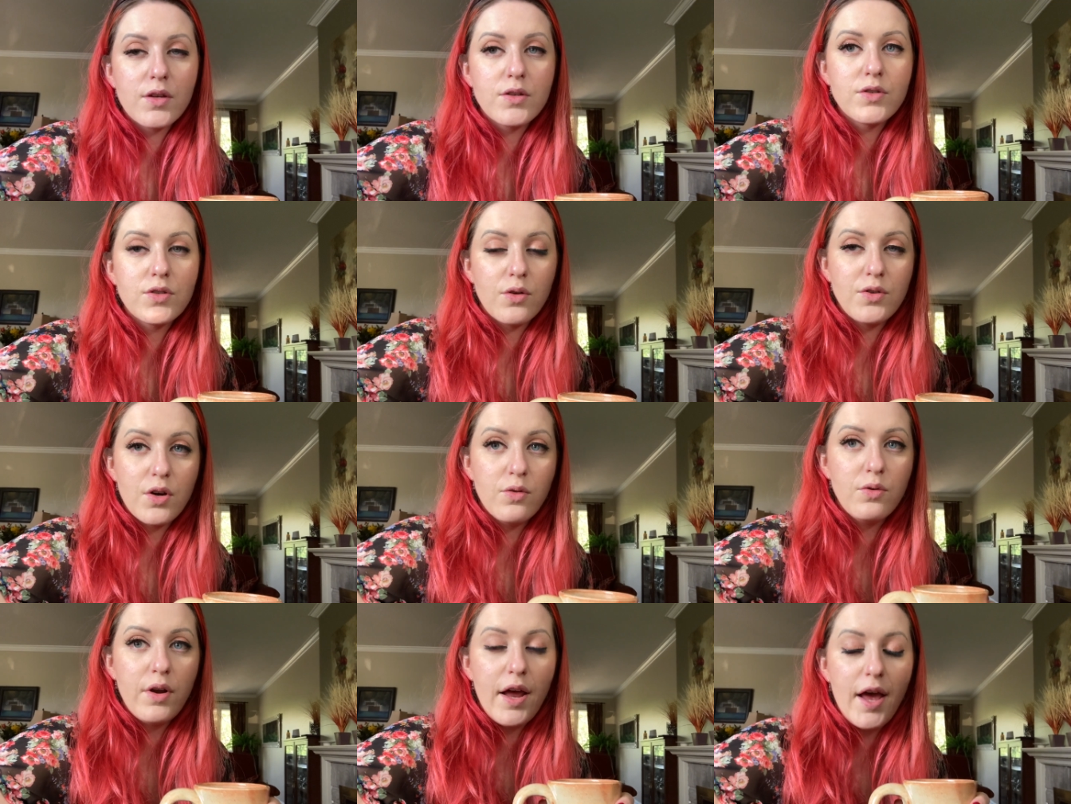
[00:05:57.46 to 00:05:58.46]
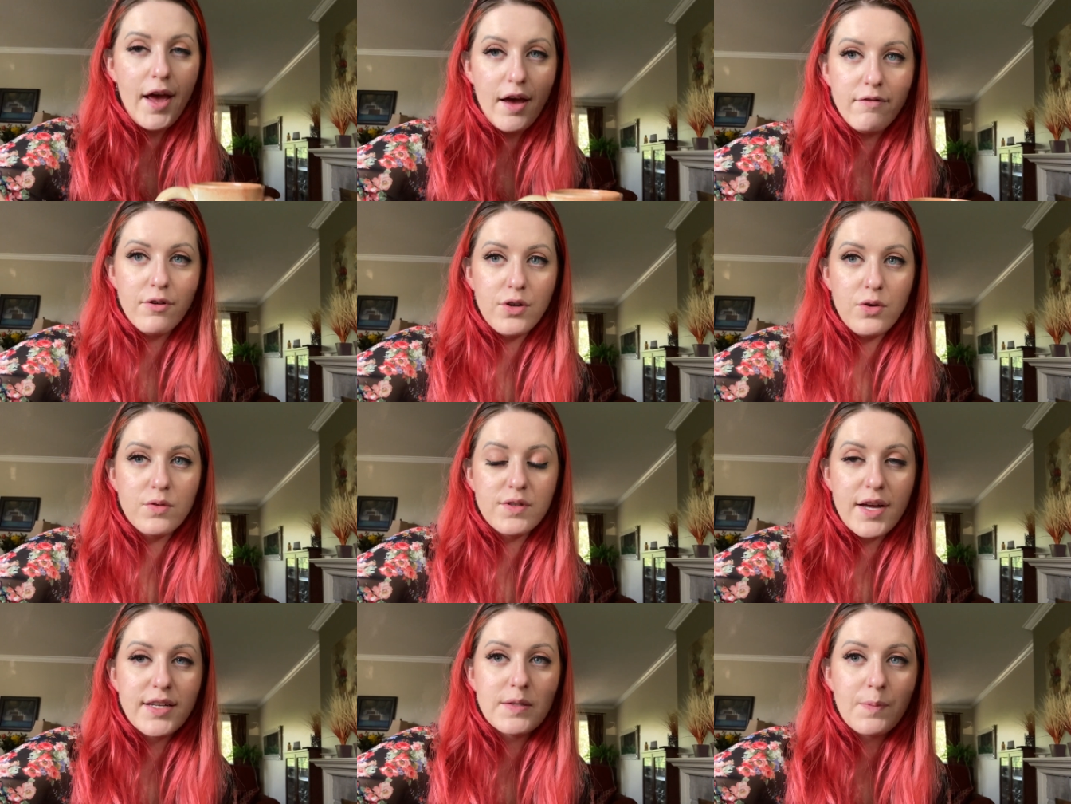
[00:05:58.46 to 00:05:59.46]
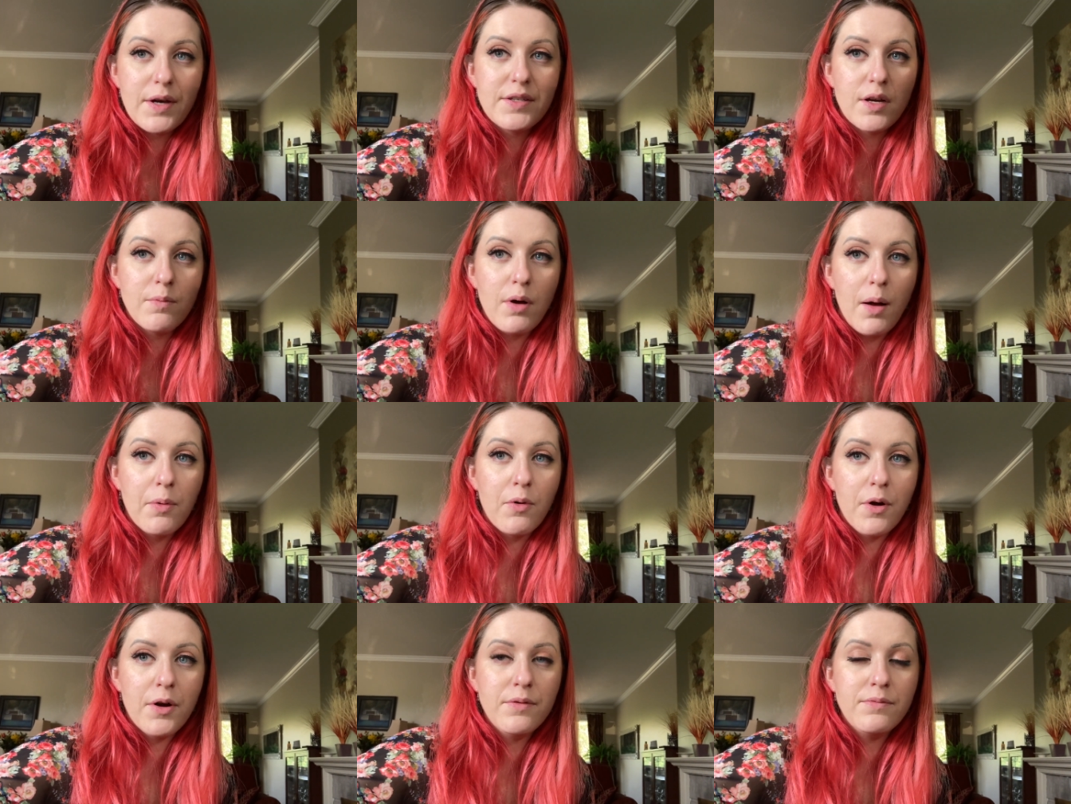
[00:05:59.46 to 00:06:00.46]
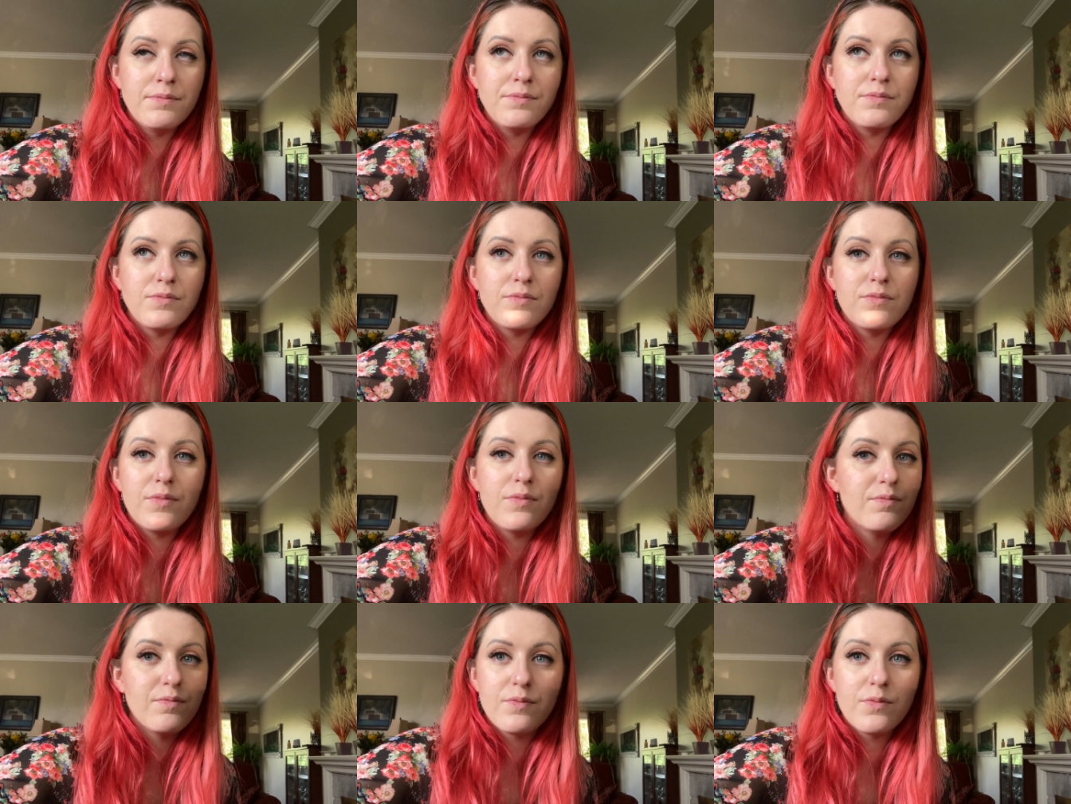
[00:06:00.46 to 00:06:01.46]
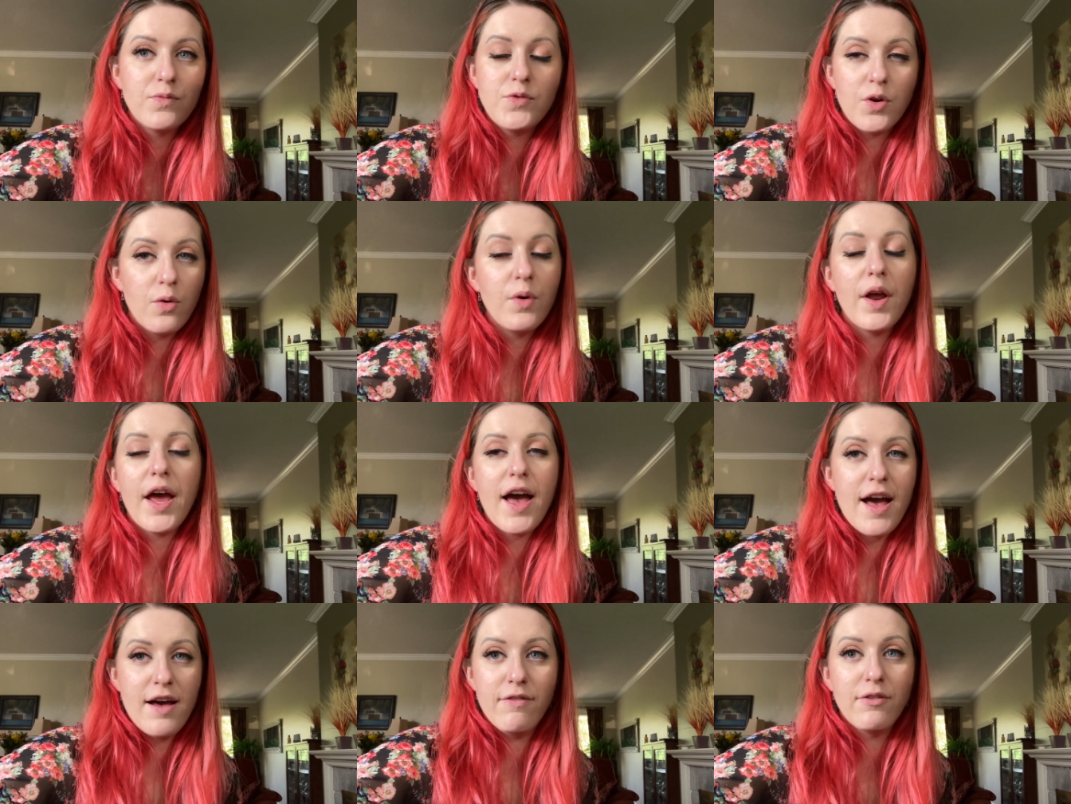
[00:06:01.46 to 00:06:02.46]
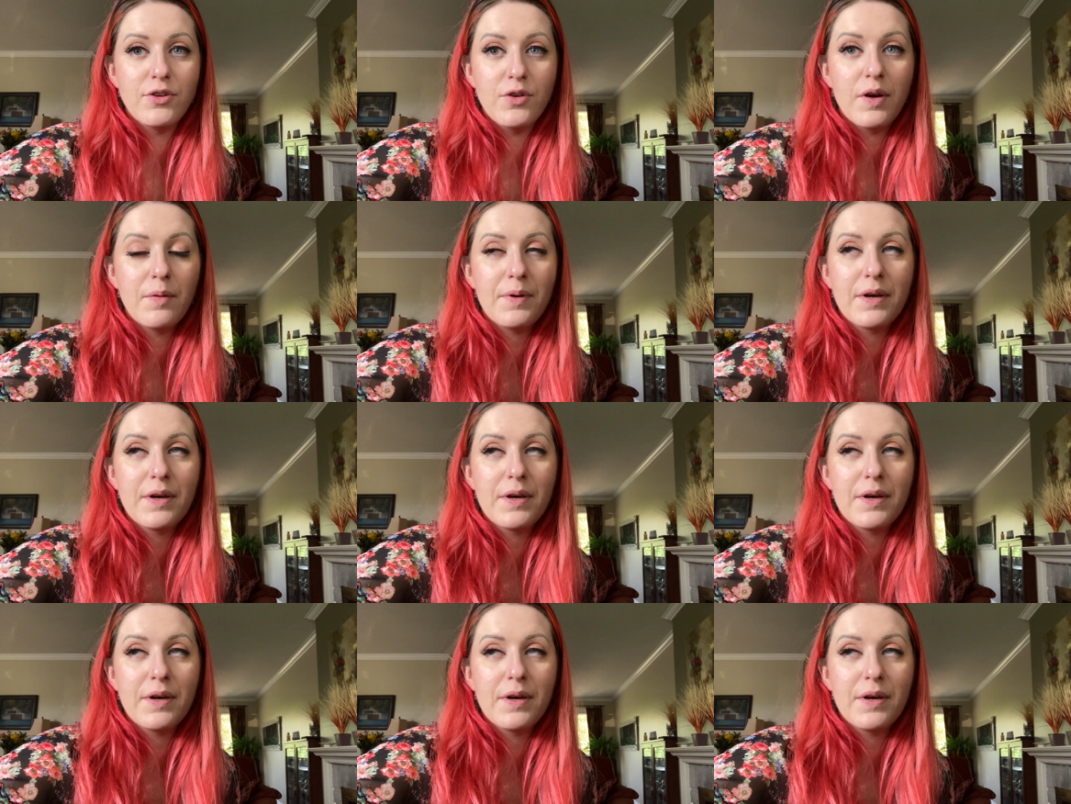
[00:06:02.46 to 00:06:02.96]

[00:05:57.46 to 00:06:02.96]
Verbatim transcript: So don't ever use that spice on popcorn. Don't ever do it,